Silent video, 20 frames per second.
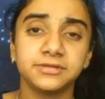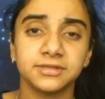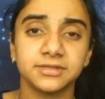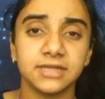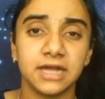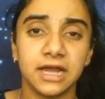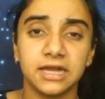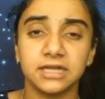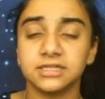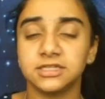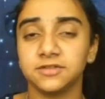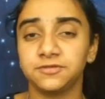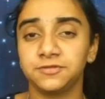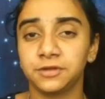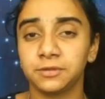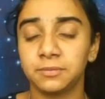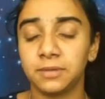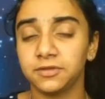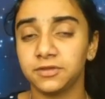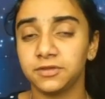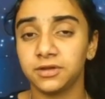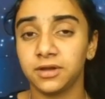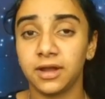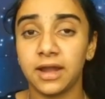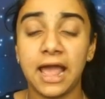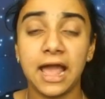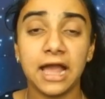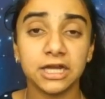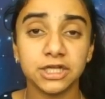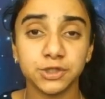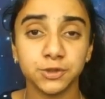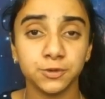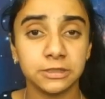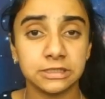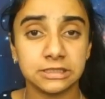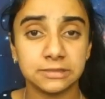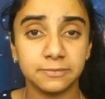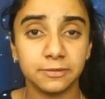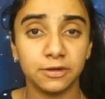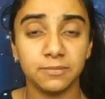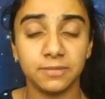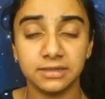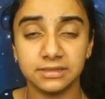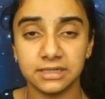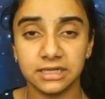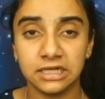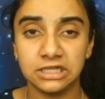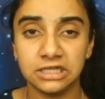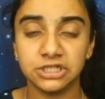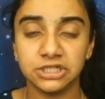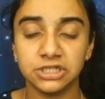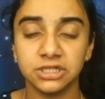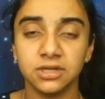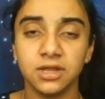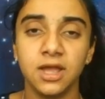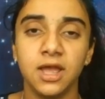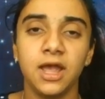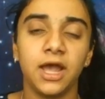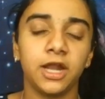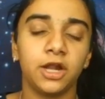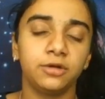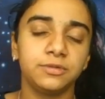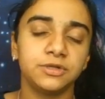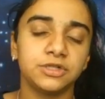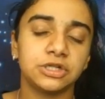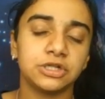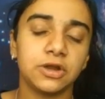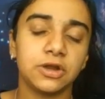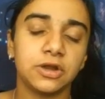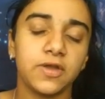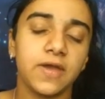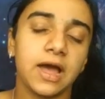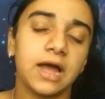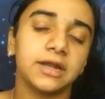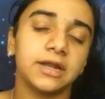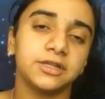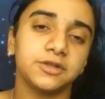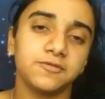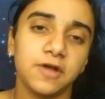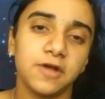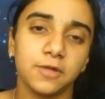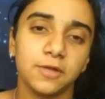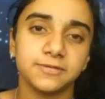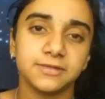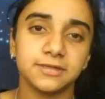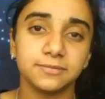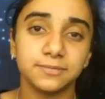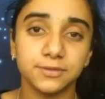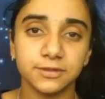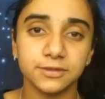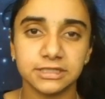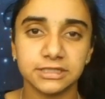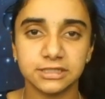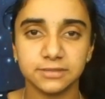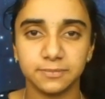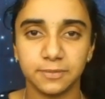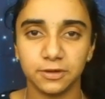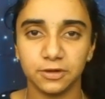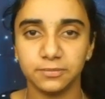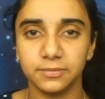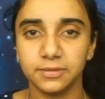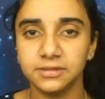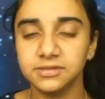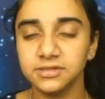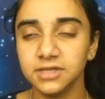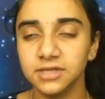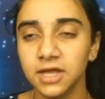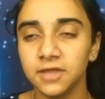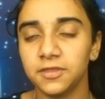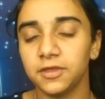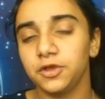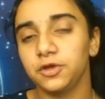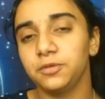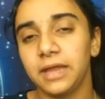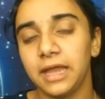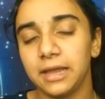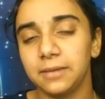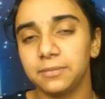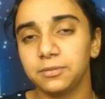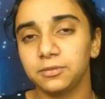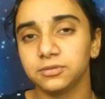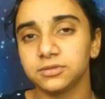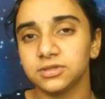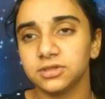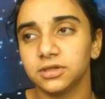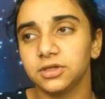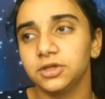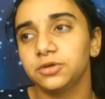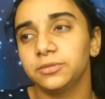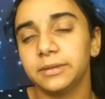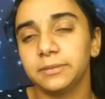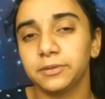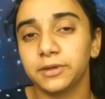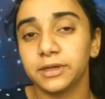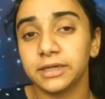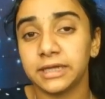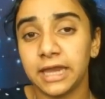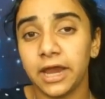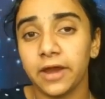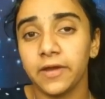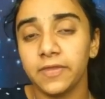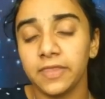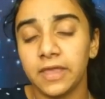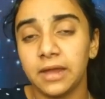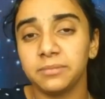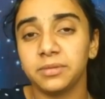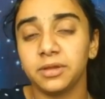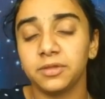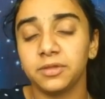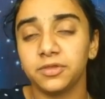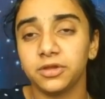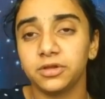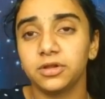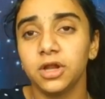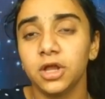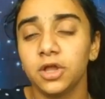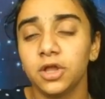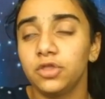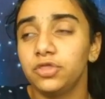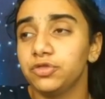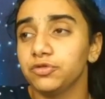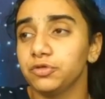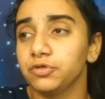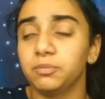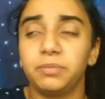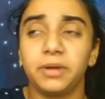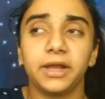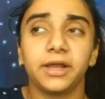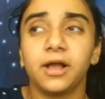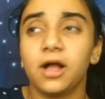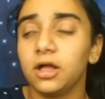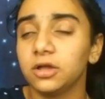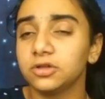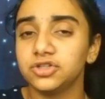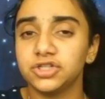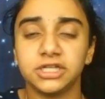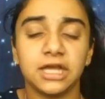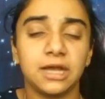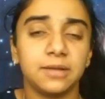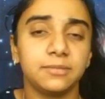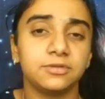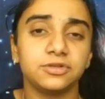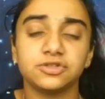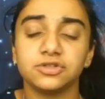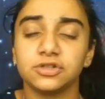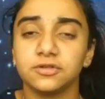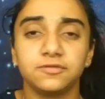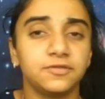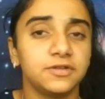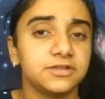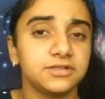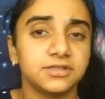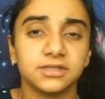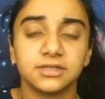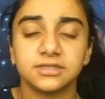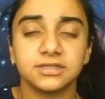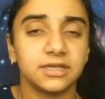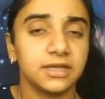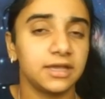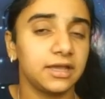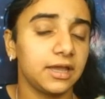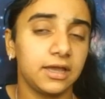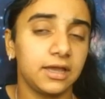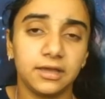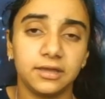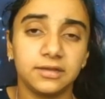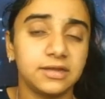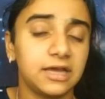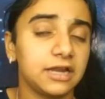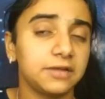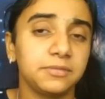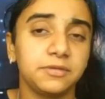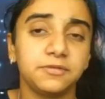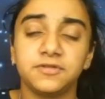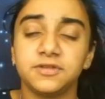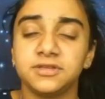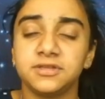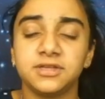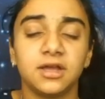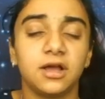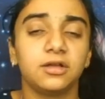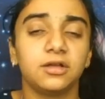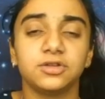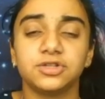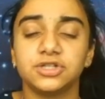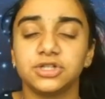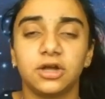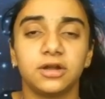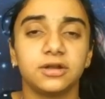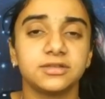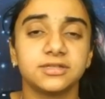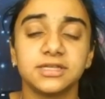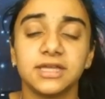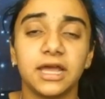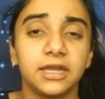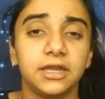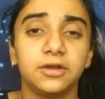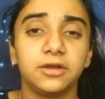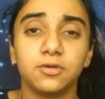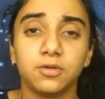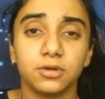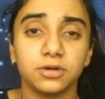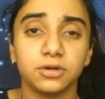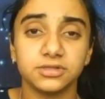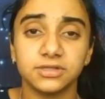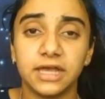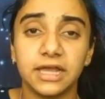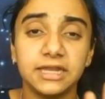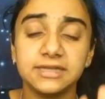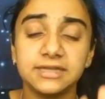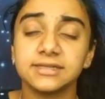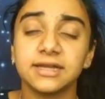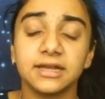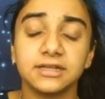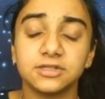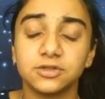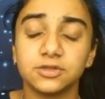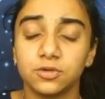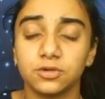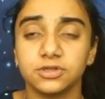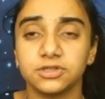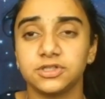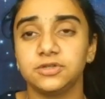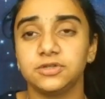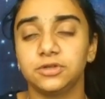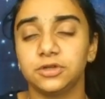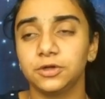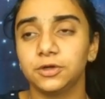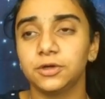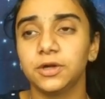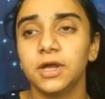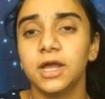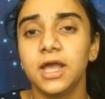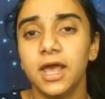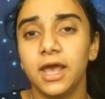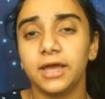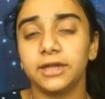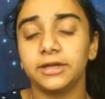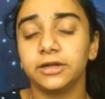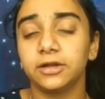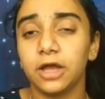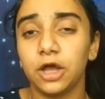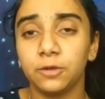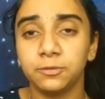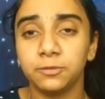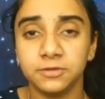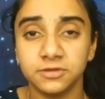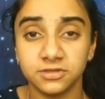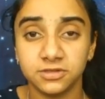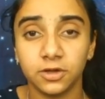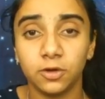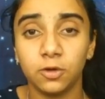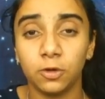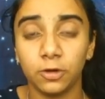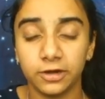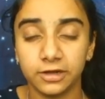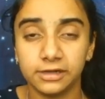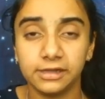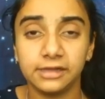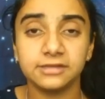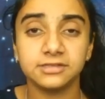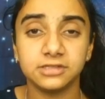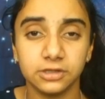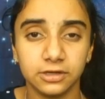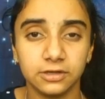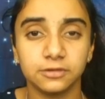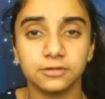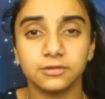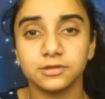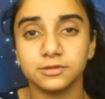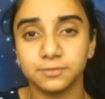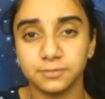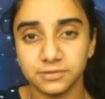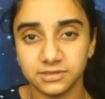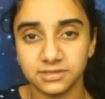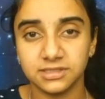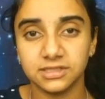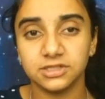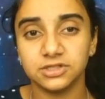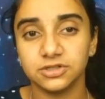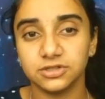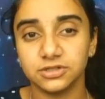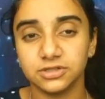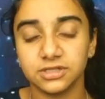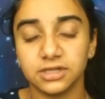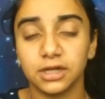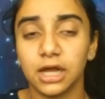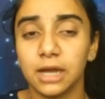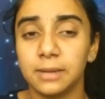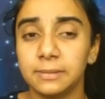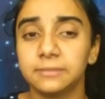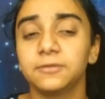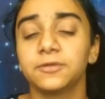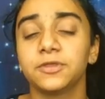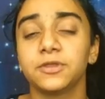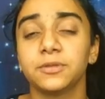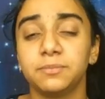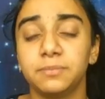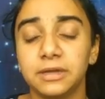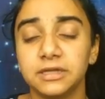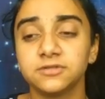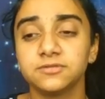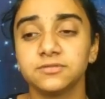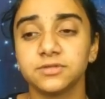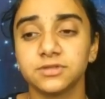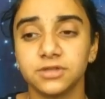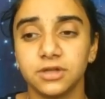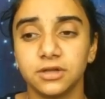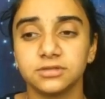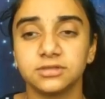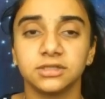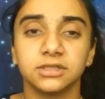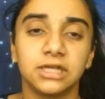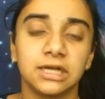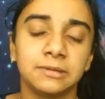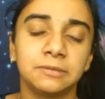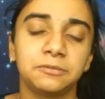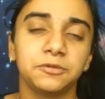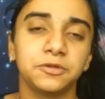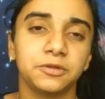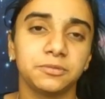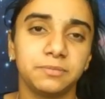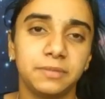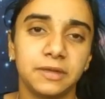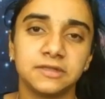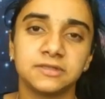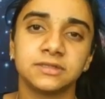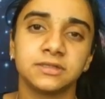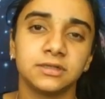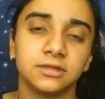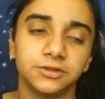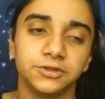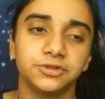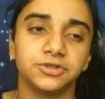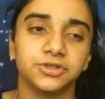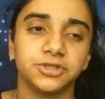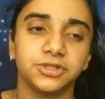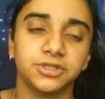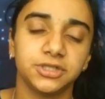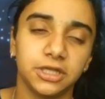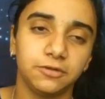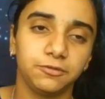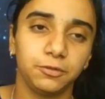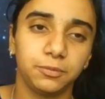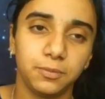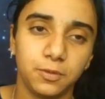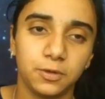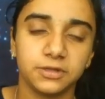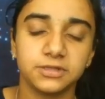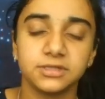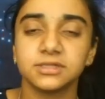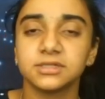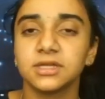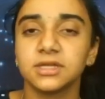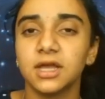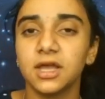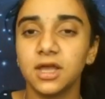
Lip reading: the scientific method in actual experimentation, and I'll be showing you how to develop simple experiments that you'll be able to carry that method through biology, chemistry, physics, anatomy and physiology, honestly any science course you do, and it'll help you stay organized during those procedures and come up with the best results and come up with the best conclusions and reports.